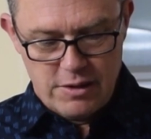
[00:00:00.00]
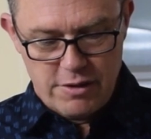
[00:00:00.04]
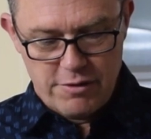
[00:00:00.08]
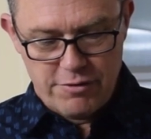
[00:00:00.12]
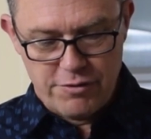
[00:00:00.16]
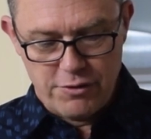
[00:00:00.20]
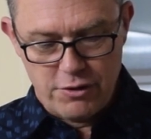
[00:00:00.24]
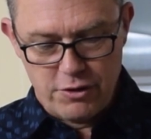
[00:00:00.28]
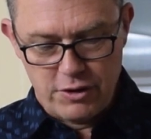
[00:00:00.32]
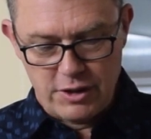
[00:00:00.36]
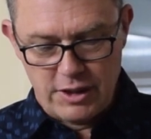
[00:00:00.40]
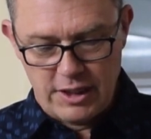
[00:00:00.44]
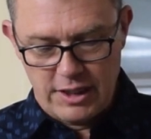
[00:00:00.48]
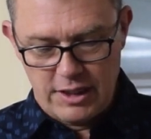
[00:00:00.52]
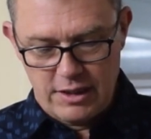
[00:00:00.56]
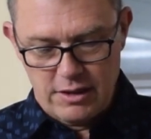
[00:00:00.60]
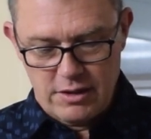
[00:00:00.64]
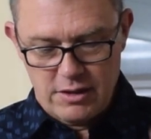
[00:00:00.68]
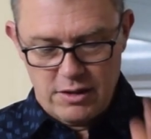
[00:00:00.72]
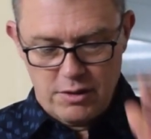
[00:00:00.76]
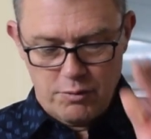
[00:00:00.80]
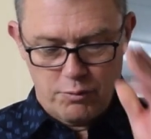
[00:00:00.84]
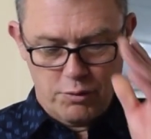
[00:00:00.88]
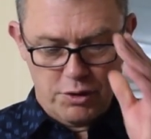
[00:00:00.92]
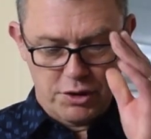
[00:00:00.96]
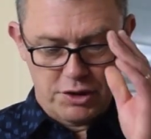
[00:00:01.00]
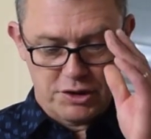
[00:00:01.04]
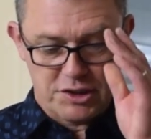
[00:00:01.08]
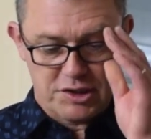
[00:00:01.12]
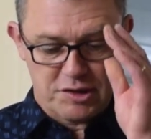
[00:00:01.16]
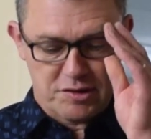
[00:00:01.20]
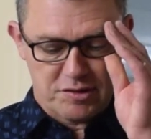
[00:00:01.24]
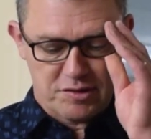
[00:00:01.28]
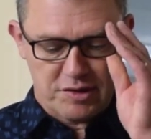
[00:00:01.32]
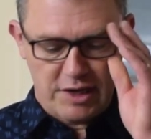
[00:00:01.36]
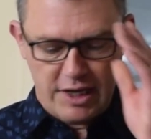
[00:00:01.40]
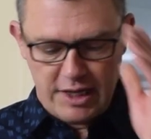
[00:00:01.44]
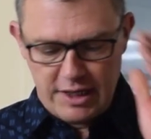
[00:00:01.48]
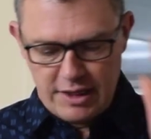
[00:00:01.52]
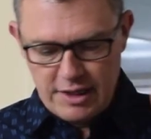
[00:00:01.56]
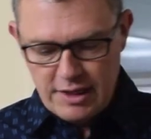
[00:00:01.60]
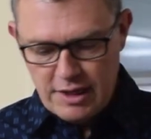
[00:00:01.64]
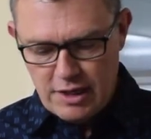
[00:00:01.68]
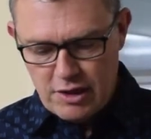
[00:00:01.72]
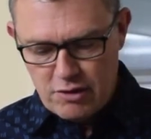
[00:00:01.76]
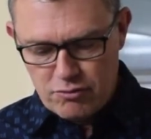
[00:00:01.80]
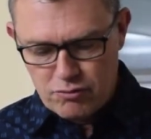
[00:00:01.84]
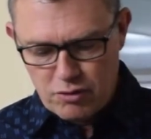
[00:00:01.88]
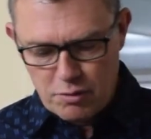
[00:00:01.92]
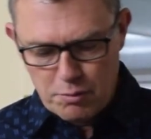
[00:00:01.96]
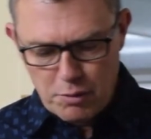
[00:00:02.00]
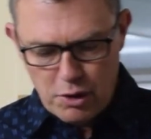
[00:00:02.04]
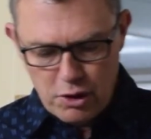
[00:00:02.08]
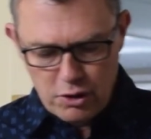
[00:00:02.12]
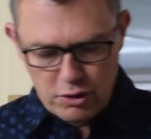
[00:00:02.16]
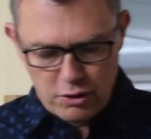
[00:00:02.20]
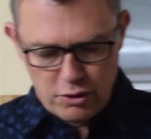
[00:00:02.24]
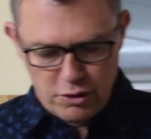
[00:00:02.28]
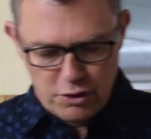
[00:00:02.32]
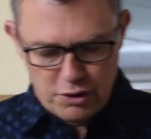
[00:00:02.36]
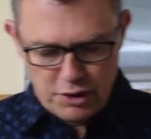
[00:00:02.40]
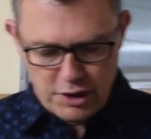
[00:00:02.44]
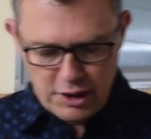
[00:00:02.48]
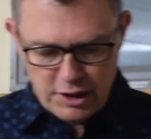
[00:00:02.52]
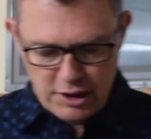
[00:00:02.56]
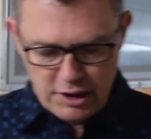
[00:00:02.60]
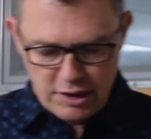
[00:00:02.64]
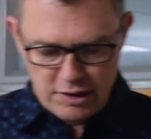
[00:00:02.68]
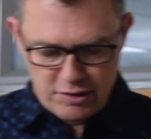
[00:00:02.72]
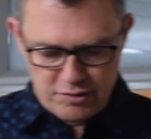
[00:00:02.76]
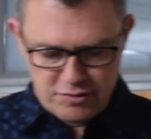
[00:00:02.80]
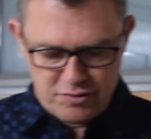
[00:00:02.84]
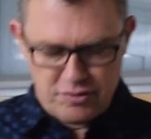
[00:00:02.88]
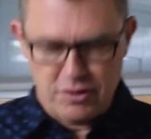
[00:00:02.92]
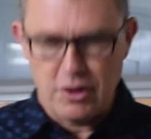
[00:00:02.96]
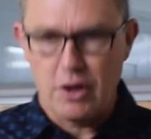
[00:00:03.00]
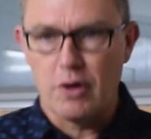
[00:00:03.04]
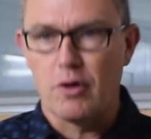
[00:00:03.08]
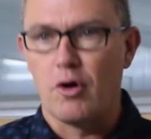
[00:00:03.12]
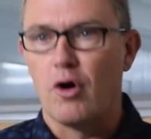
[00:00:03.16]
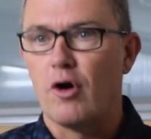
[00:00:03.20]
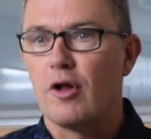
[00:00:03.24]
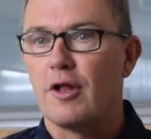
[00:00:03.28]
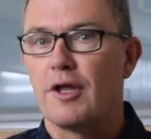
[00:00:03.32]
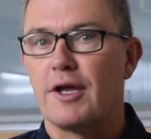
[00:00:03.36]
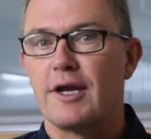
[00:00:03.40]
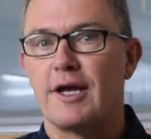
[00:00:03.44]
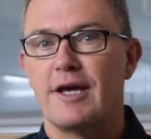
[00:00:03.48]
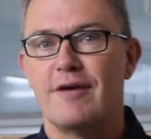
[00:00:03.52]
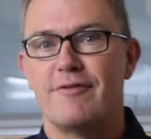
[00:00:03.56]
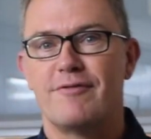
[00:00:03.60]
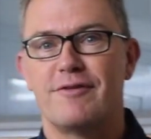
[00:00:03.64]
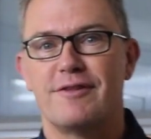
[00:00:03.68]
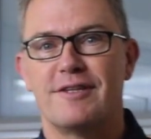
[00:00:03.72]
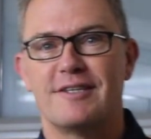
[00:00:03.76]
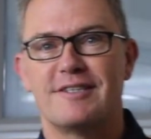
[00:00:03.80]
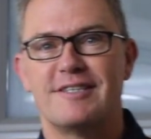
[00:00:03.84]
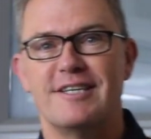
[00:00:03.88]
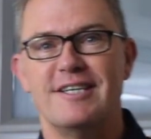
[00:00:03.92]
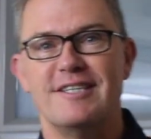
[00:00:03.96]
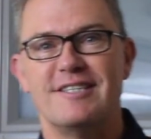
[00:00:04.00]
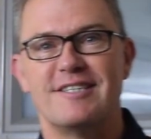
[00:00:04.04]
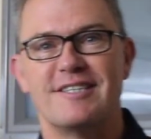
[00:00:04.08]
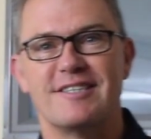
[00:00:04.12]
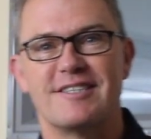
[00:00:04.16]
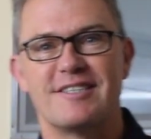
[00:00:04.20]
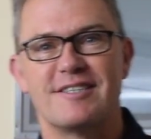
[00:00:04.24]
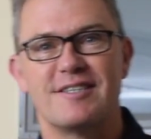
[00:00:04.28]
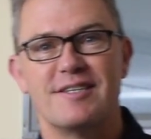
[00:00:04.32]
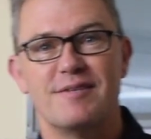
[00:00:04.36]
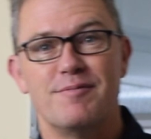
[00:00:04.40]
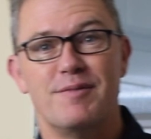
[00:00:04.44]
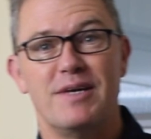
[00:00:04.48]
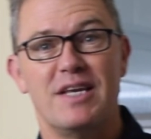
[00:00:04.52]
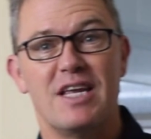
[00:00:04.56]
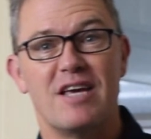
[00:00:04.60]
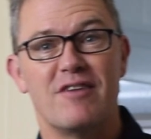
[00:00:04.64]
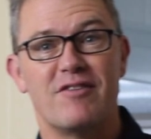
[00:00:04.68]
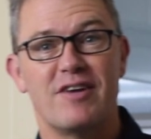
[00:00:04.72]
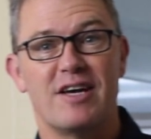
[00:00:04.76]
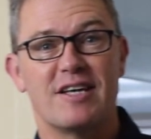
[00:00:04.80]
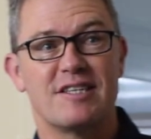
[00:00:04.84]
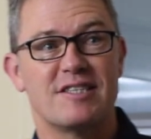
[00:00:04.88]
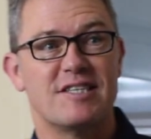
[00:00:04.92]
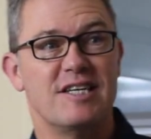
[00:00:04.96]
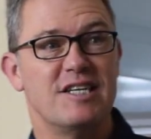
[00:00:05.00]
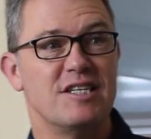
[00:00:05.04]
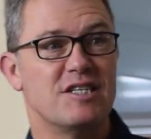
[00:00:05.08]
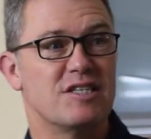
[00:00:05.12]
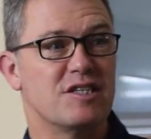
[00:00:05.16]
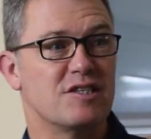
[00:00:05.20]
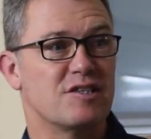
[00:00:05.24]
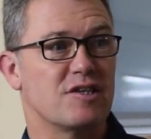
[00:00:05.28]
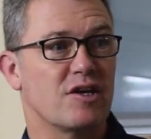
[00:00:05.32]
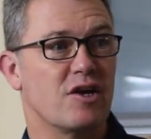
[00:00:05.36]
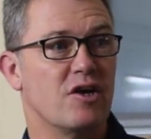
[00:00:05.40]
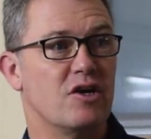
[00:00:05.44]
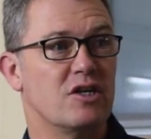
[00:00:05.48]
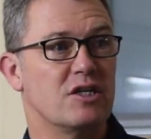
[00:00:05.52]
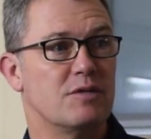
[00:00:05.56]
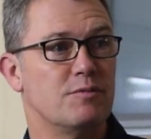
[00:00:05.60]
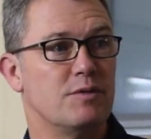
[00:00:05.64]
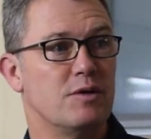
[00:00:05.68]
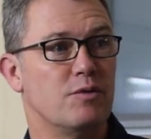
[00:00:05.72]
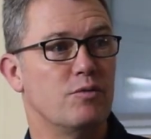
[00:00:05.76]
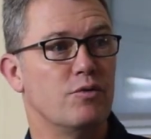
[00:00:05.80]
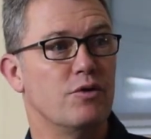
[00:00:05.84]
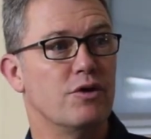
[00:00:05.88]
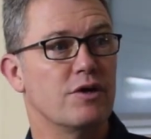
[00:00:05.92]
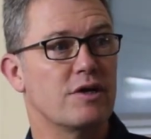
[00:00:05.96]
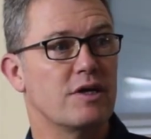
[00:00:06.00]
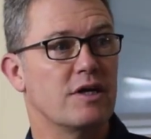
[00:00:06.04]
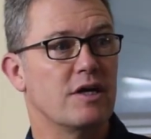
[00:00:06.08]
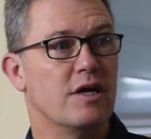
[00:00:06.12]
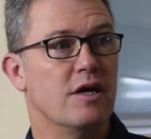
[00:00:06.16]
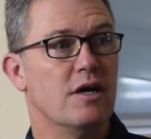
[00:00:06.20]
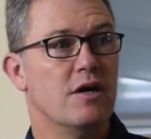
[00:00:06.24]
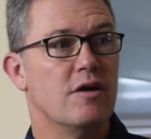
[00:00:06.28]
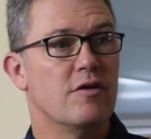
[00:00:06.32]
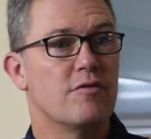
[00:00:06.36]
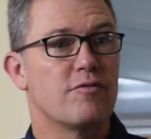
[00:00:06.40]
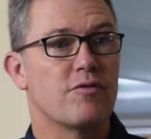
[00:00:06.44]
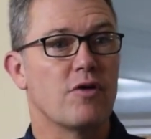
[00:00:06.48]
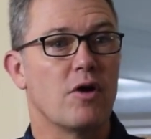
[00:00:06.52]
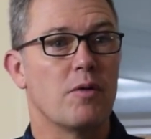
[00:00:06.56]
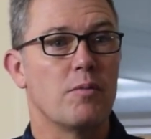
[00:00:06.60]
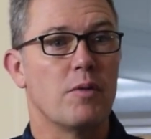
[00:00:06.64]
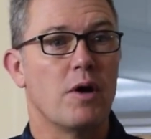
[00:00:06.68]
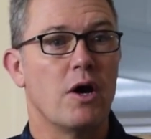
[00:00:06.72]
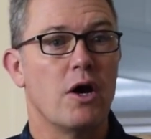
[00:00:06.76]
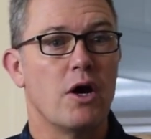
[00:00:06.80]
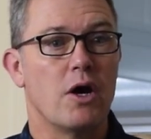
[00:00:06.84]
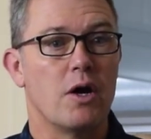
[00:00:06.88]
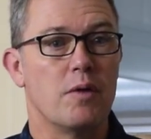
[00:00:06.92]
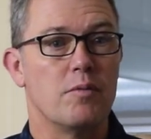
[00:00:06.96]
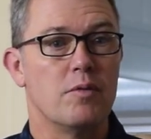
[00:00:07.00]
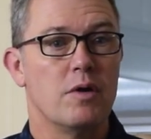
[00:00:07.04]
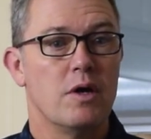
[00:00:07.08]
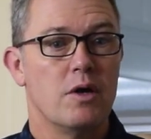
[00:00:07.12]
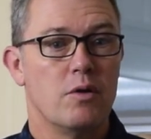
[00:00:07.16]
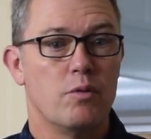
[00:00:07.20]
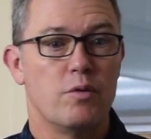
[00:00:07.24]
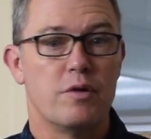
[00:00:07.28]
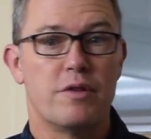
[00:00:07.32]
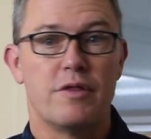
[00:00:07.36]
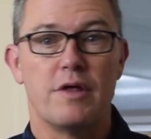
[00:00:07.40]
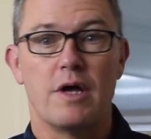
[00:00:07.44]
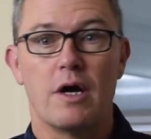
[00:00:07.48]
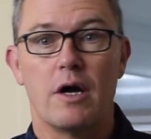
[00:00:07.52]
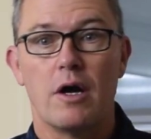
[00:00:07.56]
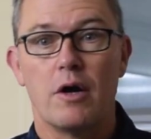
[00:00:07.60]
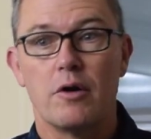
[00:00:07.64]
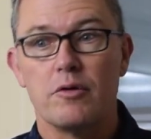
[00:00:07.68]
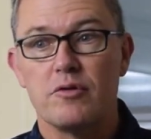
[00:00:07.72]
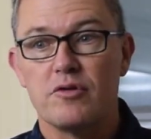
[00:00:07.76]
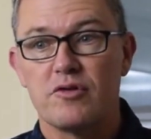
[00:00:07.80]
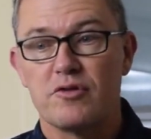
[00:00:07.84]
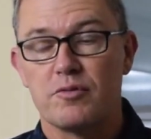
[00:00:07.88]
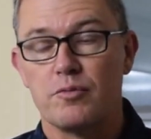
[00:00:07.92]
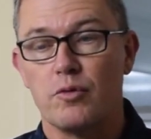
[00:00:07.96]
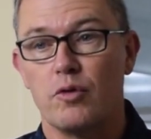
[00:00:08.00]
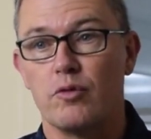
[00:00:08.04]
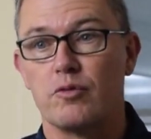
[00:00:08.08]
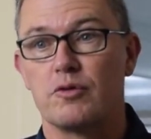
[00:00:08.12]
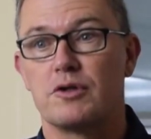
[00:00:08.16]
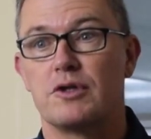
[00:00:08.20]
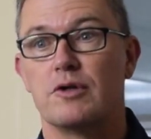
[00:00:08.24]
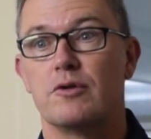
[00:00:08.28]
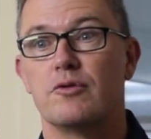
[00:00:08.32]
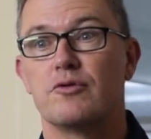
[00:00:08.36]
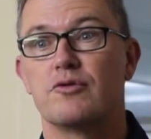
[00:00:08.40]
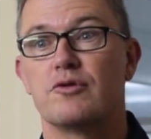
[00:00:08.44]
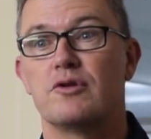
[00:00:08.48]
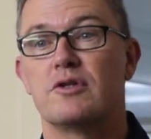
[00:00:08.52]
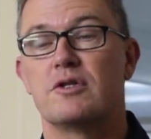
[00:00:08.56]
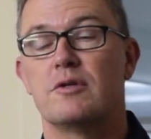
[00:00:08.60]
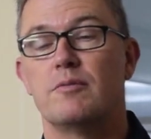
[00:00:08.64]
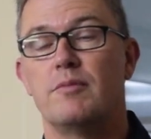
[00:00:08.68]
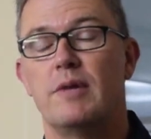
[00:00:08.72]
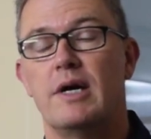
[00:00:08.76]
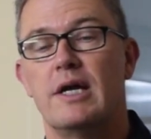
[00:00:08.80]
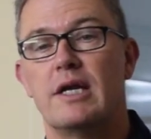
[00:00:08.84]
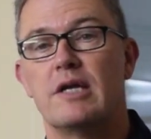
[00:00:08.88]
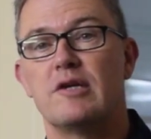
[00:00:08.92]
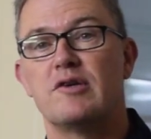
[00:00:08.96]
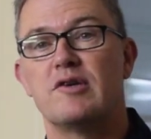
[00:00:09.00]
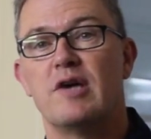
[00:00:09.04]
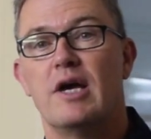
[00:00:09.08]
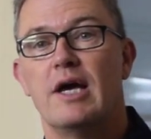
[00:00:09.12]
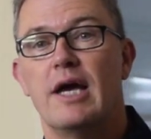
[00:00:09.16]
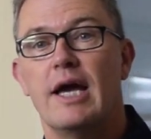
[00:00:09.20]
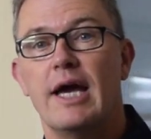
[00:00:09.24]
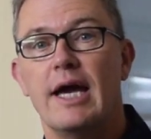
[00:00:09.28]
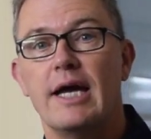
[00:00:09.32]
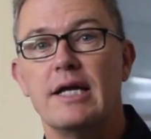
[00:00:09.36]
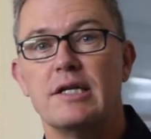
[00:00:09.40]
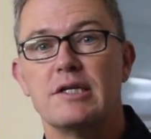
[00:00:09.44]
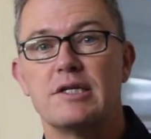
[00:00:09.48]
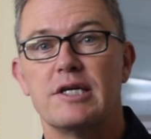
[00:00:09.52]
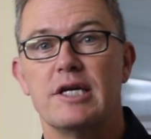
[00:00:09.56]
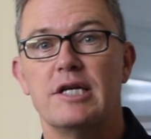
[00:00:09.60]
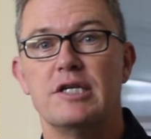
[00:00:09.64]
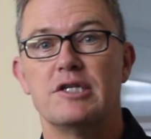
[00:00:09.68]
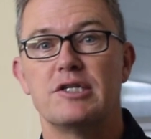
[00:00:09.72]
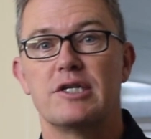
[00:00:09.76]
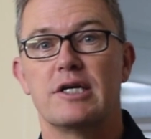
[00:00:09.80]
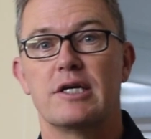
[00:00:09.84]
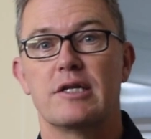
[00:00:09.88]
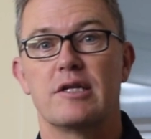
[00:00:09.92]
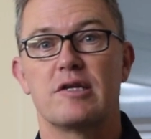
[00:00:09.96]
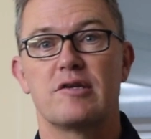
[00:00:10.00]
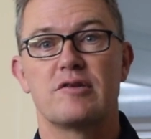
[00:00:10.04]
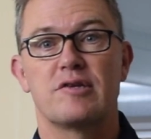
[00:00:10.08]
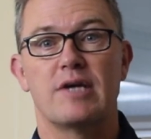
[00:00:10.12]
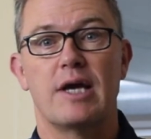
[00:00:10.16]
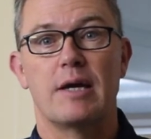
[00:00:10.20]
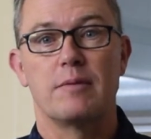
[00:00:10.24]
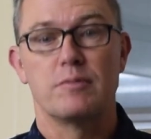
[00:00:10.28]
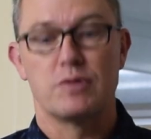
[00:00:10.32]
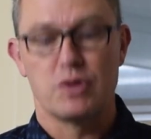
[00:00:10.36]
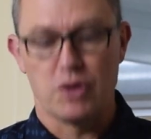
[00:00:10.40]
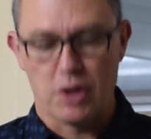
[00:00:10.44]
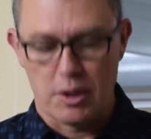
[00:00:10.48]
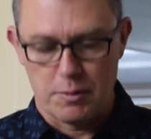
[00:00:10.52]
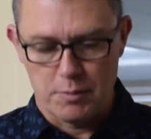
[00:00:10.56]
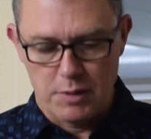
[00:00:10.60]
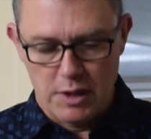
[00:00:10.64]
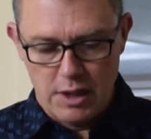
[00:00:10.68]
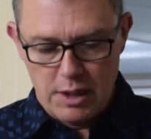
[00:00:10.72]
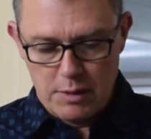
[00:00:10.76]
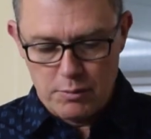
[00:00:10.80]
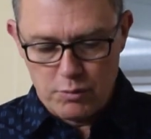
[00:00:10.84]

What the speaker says: Thirdly, what I just say, remote learning is no holiday for the teachers. Many of our teachers are going to be working from home with their own small children to manage and teaching at the same time.